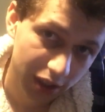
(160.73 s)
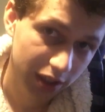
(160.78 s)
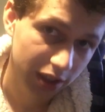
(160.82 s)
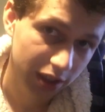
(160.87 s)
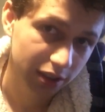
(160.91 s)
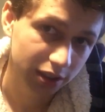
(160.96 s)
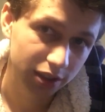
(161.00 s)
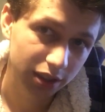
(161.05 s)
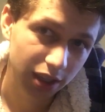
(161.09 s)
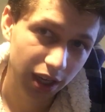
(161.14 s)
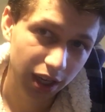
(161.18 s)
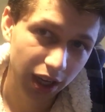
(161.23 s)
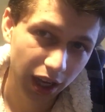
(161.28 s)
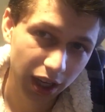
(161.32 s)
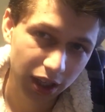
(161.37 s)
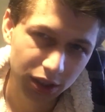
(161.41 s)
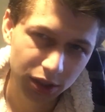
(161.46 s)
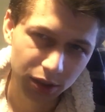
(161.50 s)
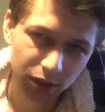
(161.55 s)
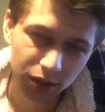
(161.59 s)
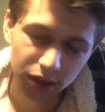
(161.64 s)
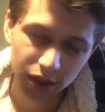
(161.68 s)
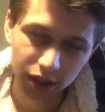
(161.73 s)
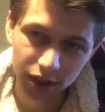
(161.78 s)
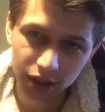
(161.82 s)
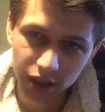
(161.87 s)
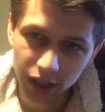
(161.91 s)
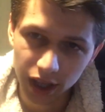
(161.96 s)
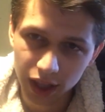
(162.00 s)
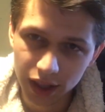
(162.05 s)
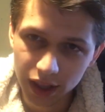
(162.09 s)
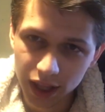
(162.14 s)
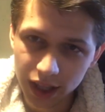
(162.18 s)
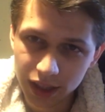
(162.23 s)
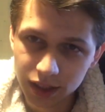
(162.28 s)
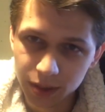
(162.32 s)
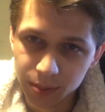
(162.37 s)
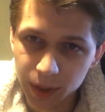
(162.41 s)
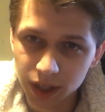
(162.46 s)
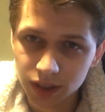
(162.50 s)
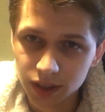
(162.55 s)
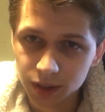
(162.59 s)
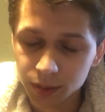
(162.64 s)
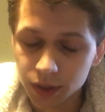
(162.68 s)
because I do think that that's a
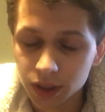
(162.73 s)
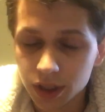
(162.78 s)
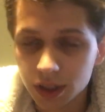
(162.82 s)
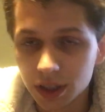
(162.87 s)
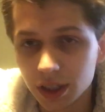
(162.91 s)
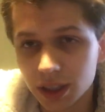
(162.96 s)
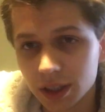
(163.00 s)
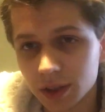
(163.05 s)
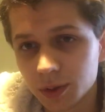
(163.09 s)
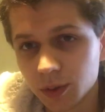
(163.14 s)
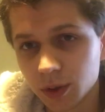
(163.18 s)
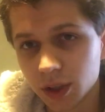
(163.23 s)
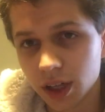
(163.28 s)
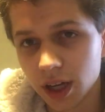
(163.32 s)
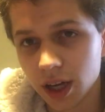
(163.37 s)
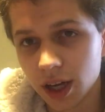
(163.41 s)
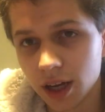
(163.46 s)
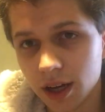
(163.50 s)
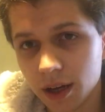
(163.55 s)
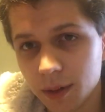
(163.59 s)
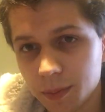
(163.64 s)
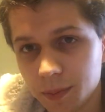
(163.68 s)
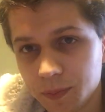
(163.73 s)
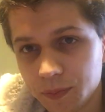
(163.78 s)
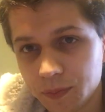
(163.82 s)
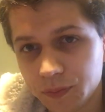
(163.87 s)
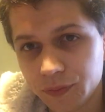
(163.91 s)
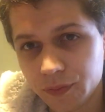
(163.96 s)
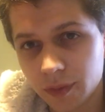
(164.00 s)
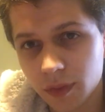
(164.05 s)
possibility when